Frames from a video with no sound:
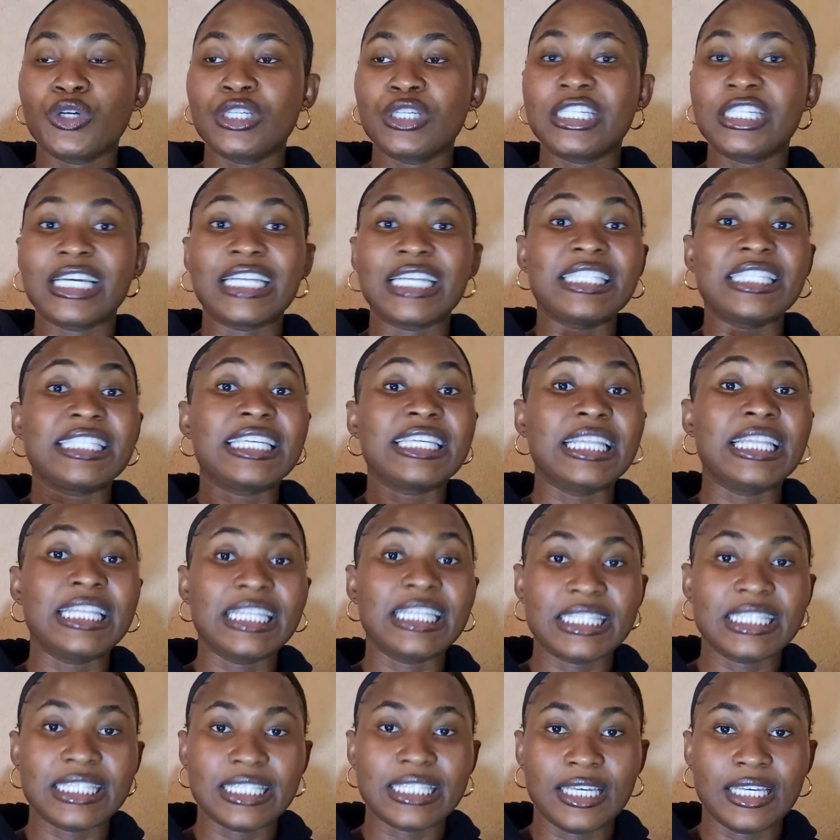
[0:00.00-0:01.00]

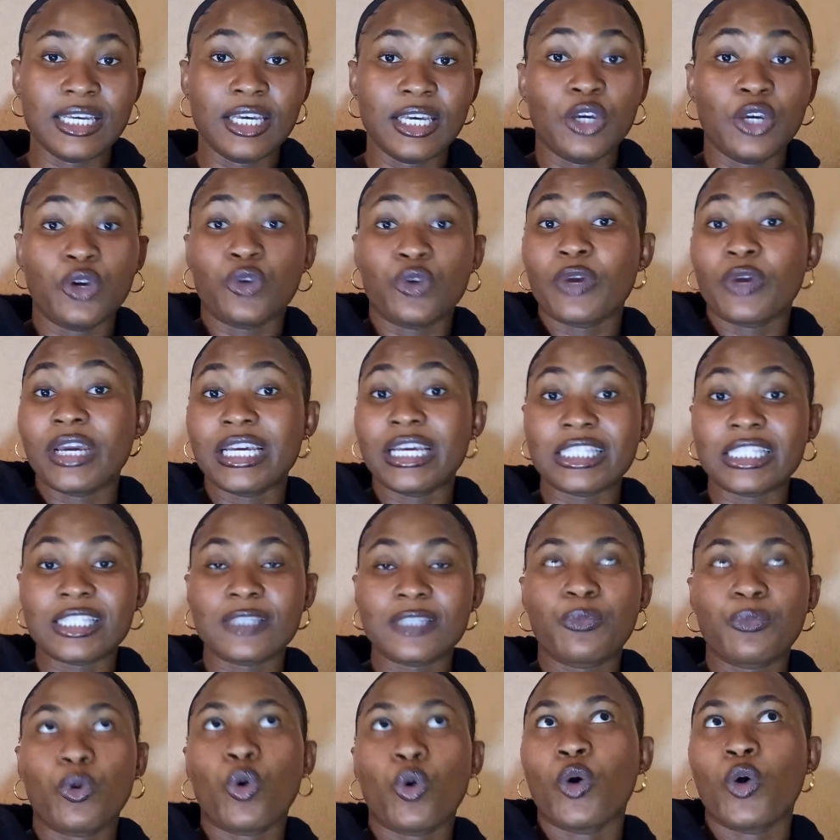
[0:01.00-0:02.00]
gentility,
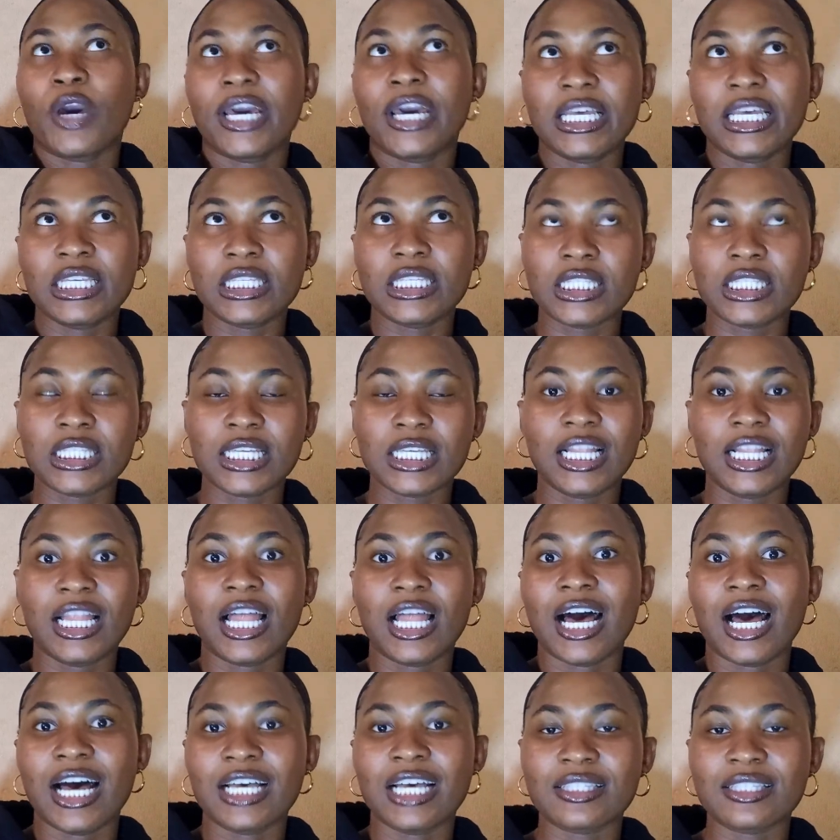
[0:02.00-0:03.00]
grace, poise,
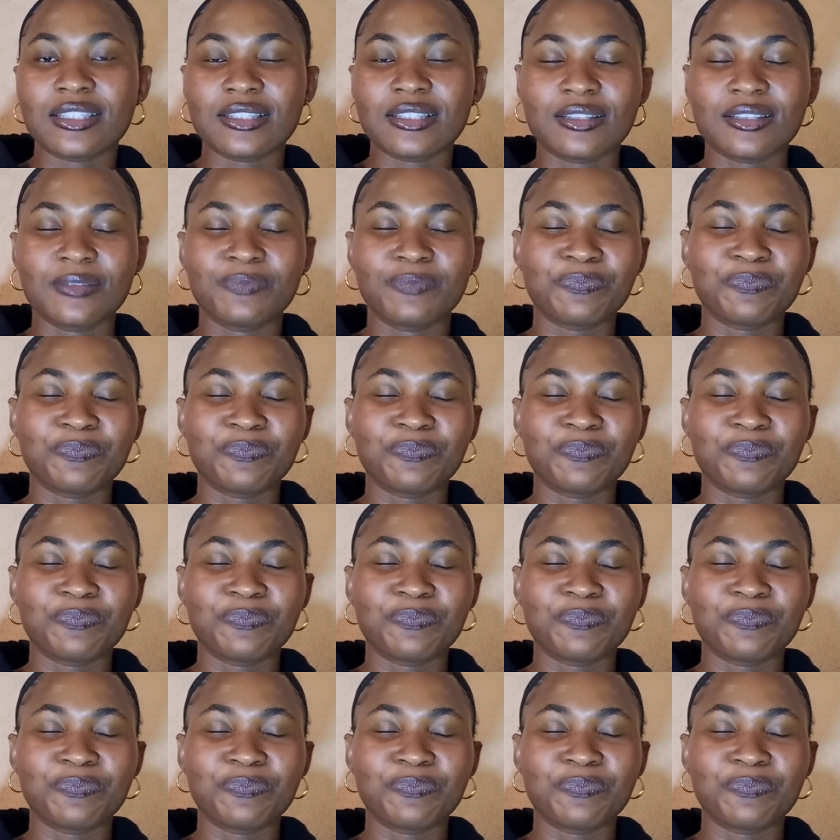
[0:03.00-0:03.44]
class.